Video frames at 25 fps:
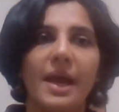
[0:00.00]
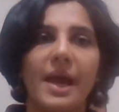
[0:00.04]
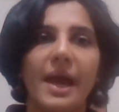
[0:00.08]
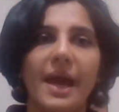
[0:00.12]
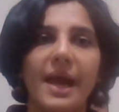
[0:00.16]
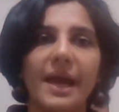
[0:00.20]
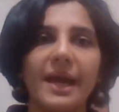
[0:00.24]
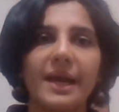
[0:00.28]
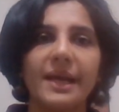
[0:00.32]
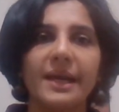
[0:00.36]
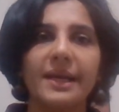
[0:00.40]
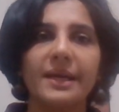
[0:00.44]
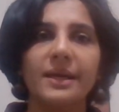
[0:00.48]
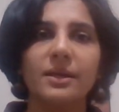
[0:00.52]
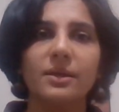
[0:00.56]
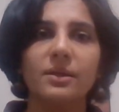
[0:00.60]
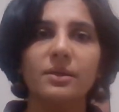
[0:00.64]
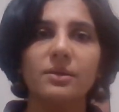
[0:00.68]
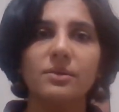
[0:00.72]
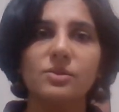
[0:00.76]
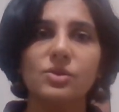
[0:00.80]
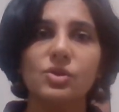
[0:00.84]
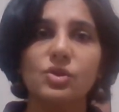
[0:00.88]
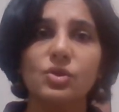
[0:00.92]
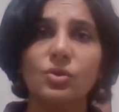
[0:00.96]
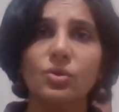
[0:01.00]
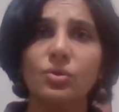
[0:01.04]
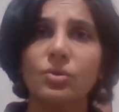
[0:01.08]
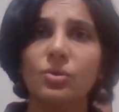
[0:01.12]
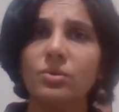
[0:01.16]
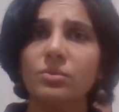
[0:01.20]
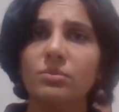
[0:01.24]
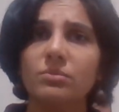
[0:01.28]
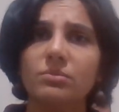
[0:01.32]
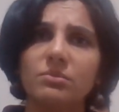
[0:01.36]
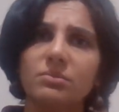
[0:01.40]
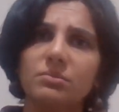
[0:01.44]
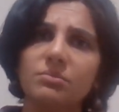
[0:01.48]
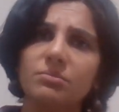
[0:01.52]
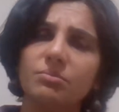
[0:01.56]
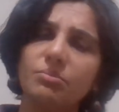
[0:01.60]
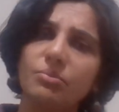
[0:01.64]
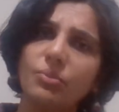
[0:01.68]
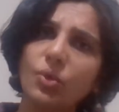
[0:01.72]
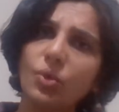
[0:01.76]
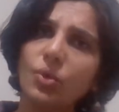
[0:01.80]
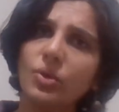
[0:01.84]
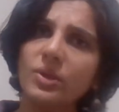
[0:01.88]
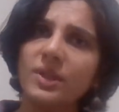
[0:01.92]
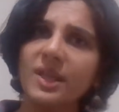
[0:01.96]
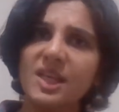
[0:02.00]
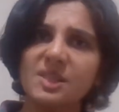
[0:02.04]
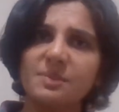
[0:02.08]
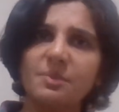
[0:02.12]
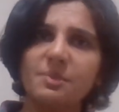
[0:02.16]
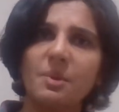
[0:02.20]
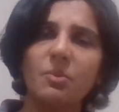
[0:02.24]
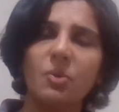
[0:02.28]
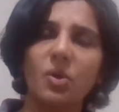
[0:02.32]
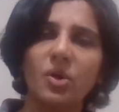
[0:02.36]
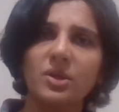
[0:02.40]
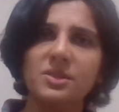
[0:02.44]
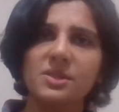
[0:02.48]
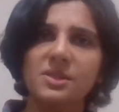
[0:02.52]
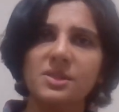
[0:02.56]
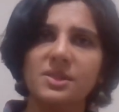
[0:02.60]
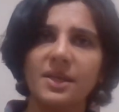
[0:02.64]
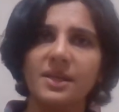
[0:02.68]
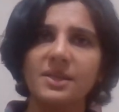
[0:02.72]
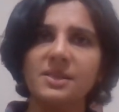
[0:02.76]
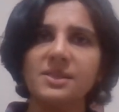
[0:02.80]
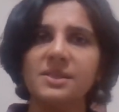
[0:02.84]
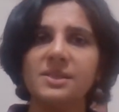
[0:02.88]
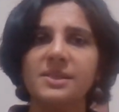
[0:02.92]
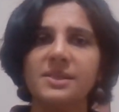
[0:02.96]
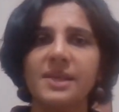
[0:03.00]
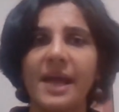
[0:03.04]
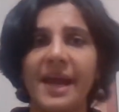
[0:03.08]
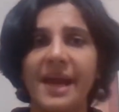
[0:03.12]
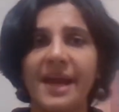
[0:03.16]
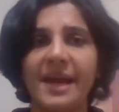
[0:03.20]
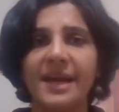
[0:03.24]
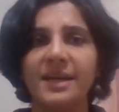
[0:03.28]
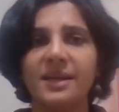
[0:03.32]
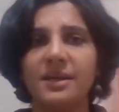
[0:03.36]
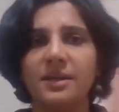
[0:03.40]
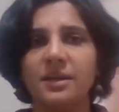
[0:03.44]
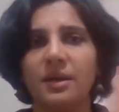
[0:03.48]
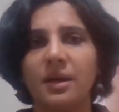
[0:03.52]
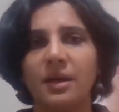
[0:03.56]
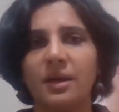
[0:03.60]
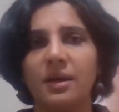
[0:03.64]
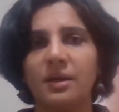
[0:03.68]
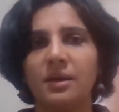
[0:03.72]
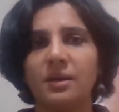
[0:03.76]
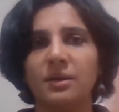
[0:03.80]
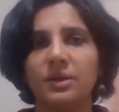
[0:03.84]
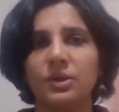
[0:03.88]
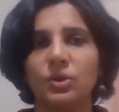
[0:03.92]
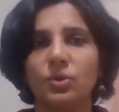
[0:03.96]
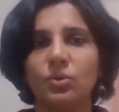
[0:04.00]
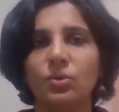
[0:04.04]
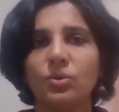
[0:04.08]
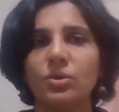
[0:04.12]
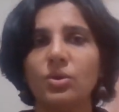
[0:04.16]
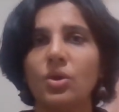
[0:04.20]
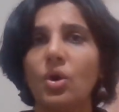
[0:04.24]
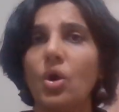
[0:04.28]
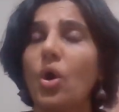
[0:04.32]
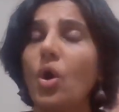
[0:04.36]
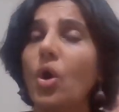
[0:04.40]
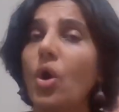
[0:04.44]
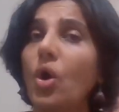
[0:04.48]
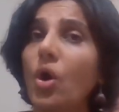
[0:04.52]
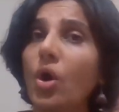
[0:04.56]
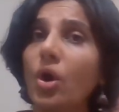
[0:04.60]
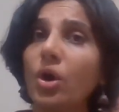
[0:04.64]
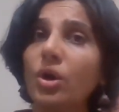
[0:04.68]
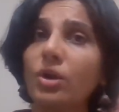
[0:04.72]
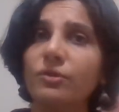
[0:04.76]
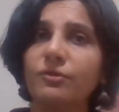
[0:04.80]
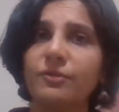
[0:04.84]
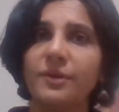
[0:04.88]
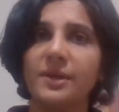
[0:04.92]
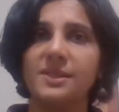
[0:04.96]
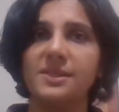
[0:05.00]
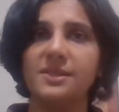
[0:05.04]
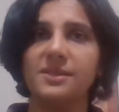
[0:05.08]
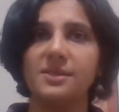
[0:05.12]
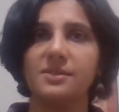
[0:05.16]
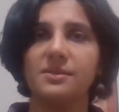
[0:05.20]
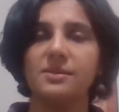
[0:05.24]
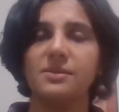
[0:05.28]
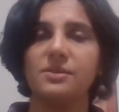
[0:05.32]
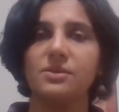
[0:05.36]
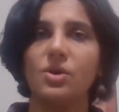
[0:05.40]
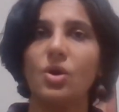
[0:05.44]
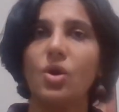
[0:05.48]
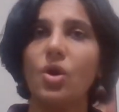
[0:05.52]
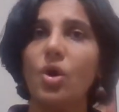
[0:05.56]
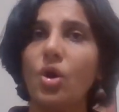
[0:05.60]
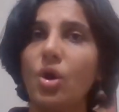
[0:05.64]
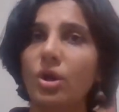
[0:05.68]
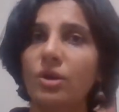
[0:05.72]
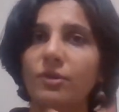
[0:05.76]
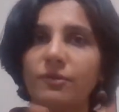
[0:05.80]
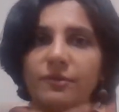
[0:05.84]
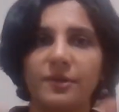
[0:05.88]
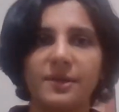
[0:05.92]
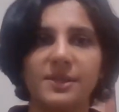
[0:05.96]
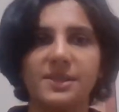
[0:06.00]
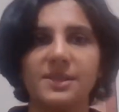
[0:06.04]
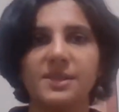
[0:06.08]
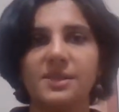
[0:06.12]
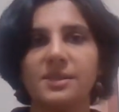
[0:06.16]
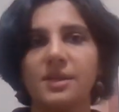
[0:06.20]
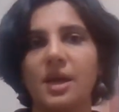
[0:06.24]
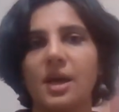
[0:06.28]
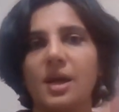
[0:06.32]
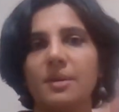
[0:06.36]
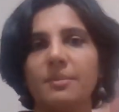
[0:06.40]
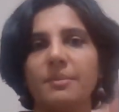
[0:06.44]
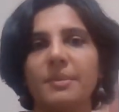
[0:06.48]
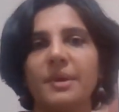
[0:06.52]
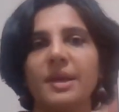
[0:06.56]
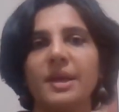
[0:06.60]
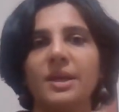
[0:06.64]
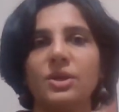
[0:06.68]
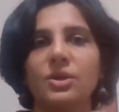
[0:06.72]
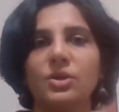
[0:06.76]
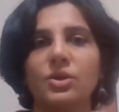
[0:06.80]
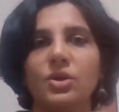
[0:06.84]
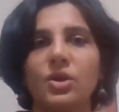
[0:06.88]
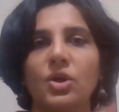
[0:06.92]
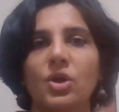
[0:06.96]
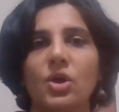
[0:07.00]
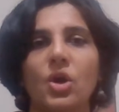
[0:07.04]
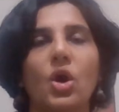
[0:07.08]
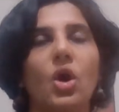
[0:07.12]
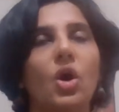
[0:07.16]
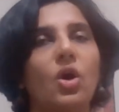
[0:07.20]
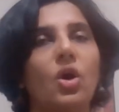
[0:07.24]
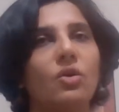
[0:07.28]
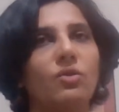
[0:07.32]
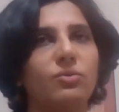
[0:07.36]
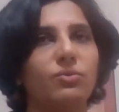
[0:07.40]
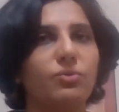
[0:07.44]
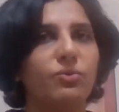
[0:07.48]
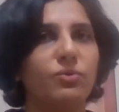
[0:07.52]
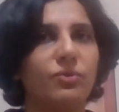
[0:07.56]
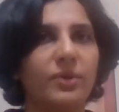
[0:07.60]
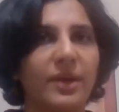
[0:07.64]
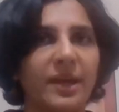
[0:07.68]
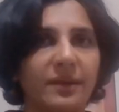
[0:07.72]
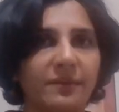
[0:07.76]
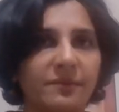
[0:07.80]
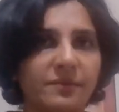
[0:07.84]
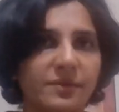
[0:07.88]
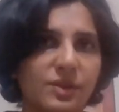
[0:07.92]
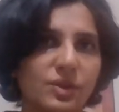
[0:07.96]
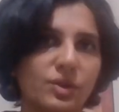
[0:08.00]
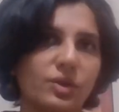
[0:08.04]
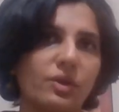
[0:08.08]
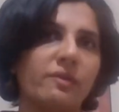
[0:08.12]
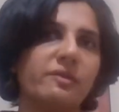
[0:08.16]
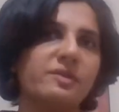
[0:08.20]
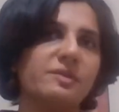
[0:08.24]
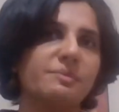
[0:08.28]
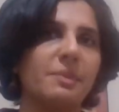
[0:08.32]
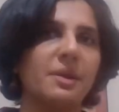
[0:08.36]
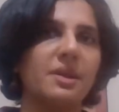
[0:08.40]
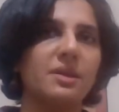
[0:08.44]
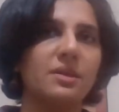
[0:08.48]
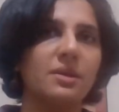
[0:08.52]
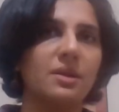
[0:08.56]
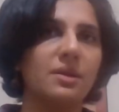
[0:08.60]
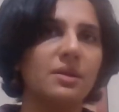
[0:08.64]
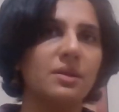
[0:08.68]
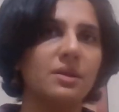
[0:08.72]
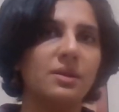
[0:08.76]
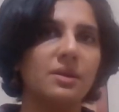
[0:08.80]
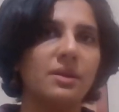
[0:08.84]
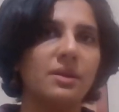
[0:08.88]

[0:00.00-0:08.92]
And so both as per modern science and yoga, all of us are made of waves of spandan.